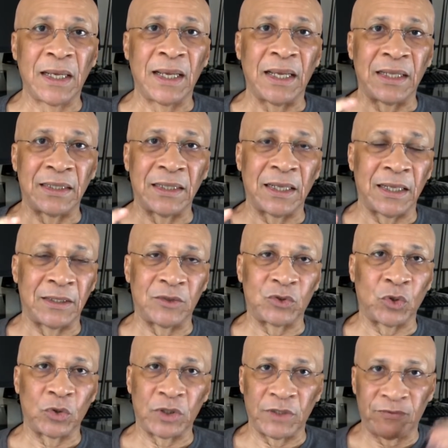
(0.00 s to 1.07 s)
And
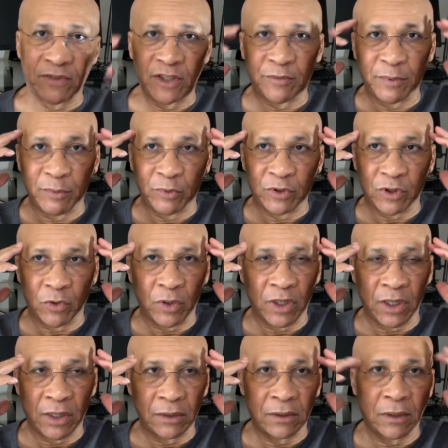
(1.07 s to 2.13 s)
so if these people say,
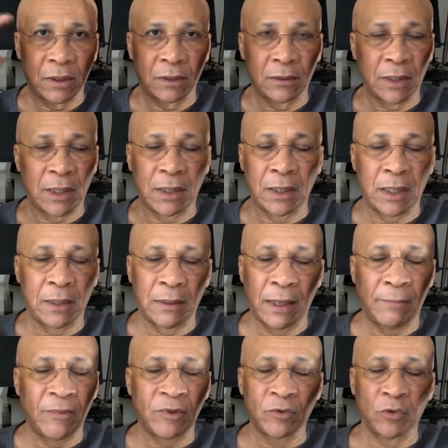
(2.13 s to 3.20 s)
okay,
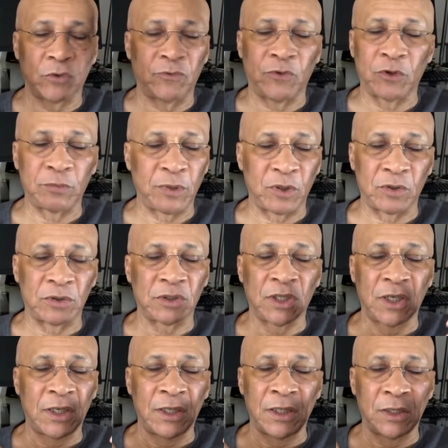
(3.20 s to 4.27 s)
I'm not going to vote because
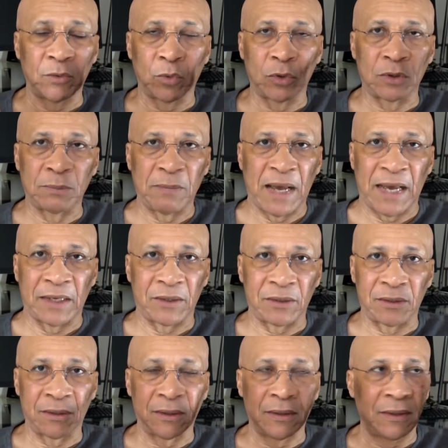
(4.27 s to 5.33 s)
it won't
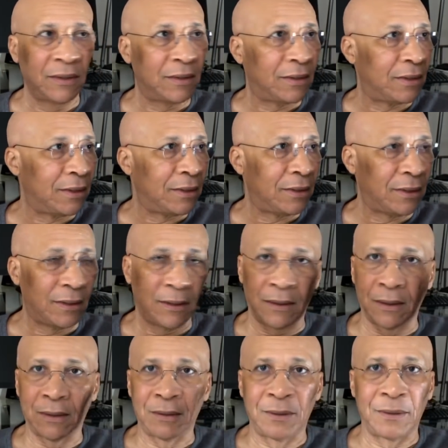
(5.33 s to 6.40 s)
matter,
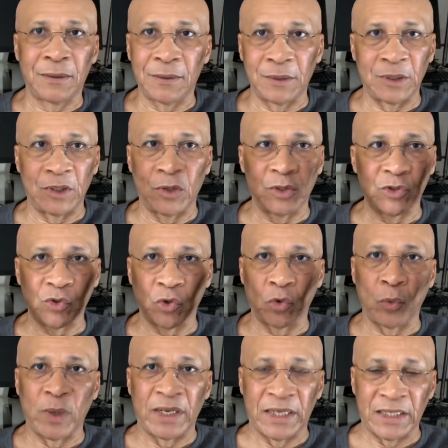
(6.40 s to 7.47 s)
he's going to
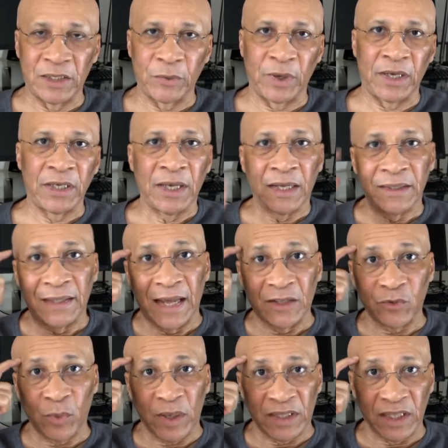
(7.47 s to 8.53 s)
win anyway.
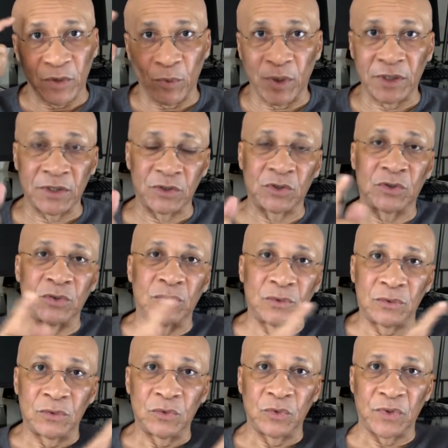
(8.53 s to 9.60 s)
That's what they want us
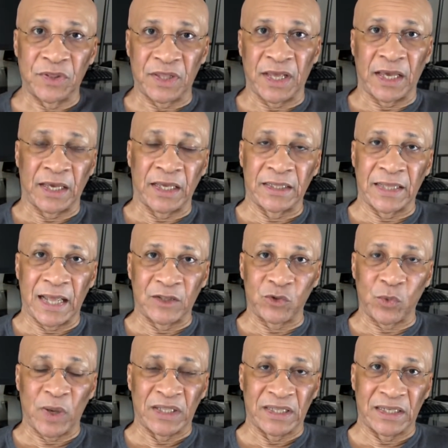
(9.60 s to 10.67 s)
to think. And that's
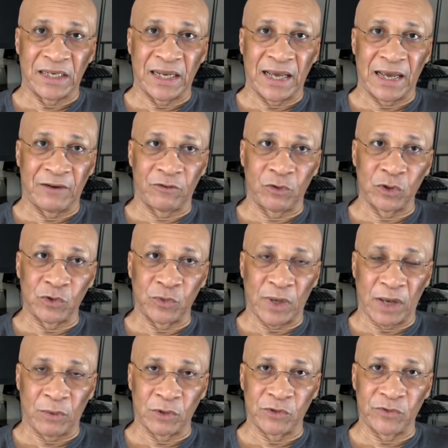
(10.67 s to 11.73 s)
what I
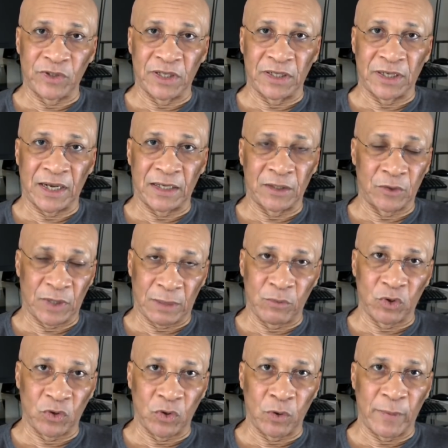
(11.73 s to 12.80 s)
was reading an article. I'm
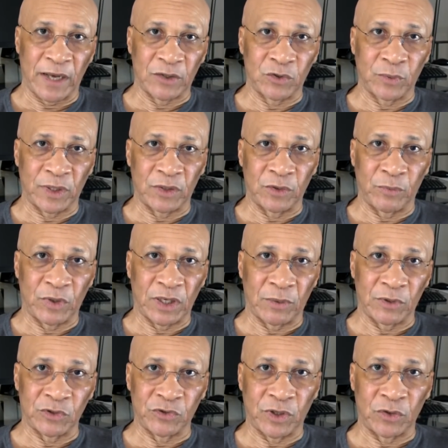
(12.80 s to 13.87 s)
going to go back to the point I
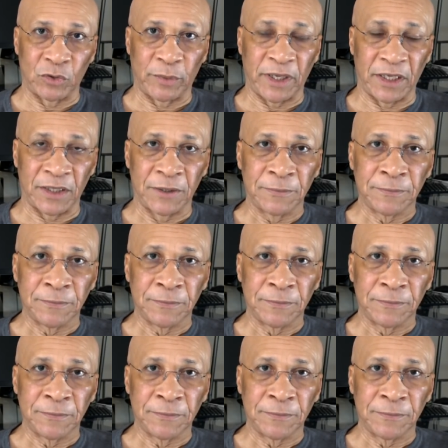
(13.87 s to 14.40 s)
was trying to make.